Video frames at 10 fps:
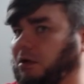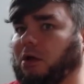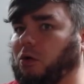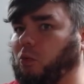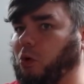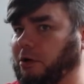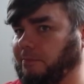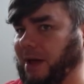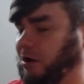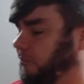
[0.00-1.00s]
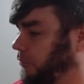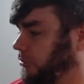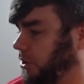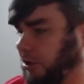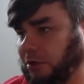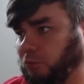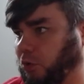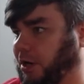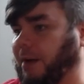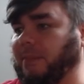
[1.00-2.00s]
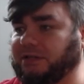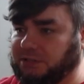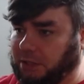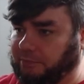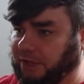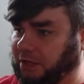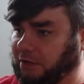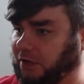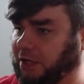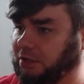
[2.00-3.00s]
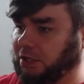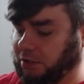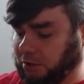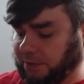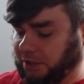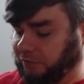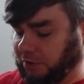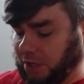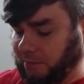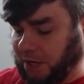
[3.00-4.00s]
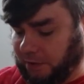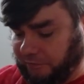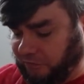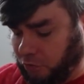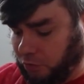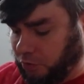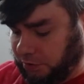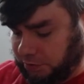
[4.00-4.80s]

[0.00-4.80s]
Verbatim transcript: 1 powerful turn where I messed up. And if I had done a little bit differently, I might have 4-1'd.